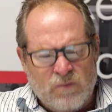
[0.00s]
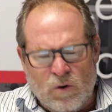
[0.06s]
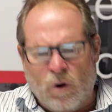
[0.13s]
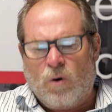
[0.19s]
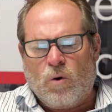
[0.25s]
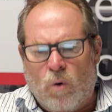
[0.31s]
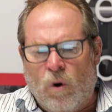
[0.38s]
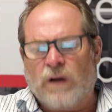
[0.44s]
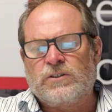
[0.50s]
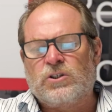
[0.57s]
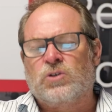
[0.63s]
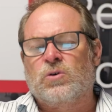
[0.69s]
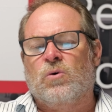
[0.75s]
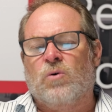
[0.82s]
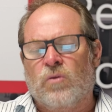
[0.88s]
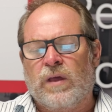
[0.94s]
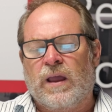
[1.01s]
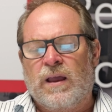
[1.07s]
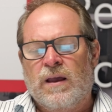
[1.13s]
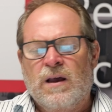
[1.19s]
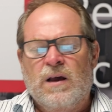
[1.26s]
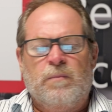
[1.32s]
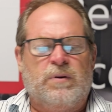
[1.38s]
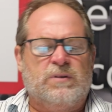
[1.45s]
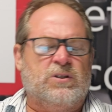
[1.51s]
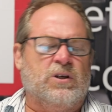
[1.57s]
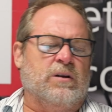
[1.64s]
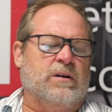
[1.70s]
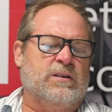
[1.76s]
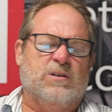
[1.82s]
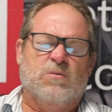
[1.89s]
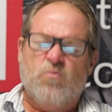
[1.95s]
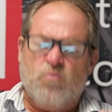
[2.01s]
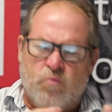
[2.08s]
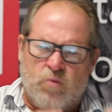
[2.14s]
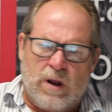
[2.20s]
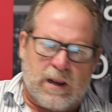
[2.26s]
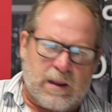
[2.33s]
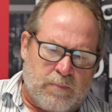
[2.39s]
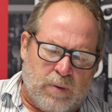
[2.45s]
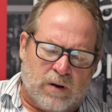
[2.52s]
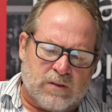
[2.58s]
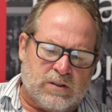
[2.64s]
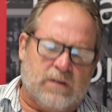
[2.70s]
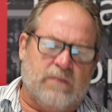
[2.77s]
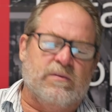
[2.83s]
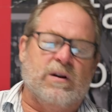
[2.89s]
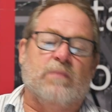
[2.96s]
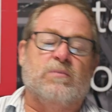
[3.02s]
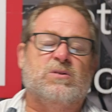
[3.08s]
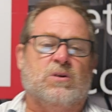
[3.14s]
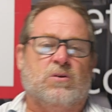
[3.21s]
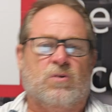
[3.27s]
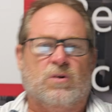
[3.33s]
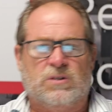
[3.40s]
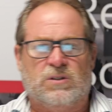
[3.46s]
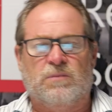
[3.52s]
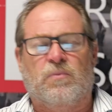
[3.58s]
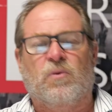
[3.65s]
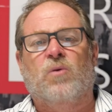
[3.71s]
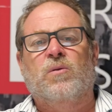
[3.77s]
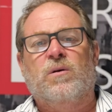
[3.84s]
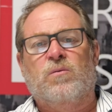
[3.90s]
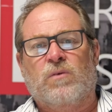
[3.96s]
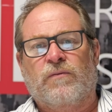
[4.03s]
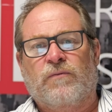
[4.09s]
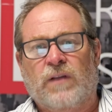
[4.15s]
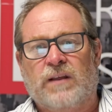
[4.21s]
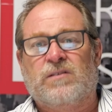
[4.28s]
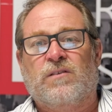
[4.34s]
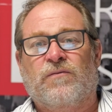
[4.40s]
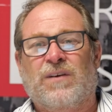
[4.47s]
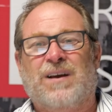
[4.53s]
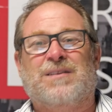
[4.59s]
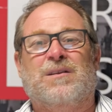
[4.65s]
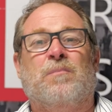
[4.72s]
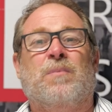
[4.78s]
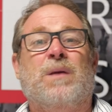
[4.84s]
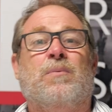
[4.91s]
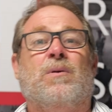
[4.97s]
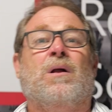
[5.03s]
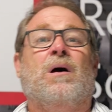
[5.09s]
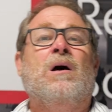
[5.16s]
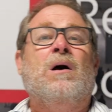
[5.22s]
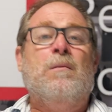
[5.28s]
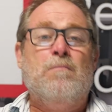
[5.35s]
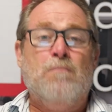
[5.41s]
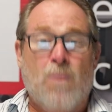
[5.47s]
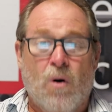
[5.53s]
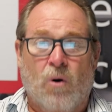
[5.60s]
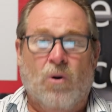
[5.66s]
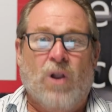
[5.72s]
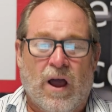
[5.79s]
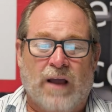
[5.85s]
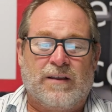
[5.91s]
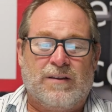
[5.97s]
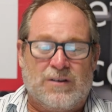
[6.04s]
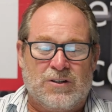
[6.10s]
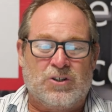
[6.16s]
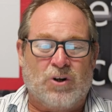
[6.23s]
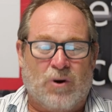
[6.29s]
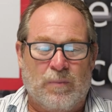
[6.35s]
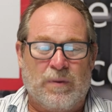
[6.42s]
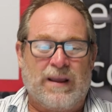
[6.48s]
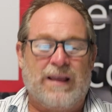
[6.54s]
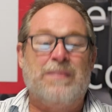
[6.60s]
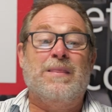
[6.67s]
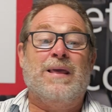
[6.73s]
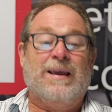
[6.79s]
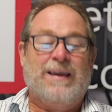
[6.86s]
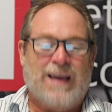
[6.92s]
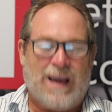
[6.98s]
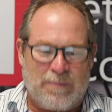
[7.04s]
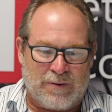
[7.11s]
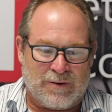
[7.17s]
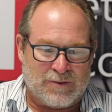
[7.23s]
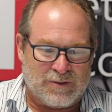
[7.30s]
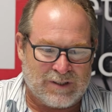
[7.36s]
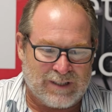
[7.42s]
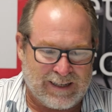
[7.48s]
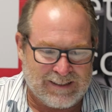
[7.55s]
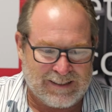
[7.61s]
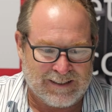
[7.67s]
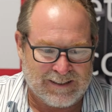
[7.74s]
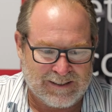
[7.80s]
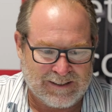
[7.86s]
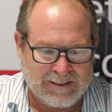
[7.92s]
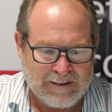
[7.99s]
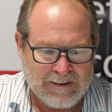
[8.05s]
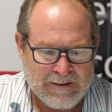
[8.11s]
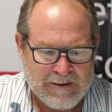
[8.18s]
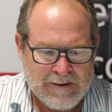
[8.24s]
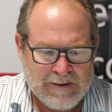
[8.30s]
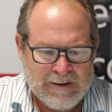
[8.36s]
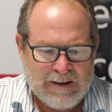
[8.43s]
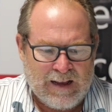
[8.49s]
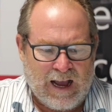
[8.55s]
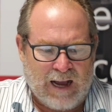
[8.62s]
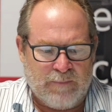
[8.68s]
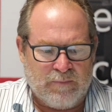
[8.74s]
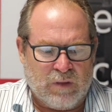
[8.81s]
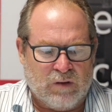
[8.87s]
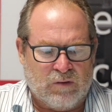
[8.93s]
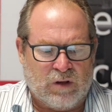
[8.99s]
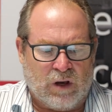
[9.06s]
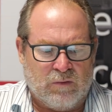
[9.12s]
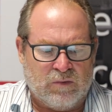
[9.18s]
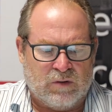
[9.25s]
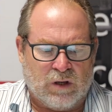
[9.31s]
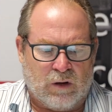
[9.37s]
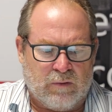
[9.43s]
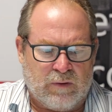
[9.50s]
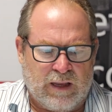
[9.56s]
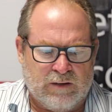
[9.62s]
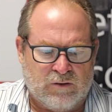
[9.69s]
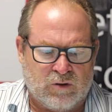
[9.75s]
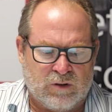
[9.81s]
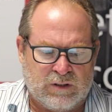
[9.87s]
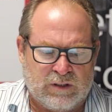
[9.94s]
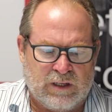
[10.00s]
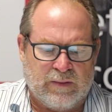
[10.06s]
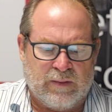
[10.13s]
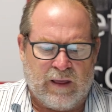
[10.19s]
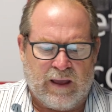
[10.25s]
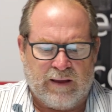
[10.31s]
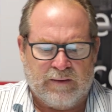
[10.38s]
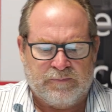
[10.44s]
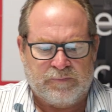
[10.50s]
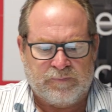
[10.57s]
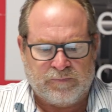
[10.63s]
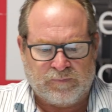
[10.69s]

Not quite sure there, but certainly some really positive numbers across the board that reflect the fact that people are more likely to shop in their capital centres. So interesting there.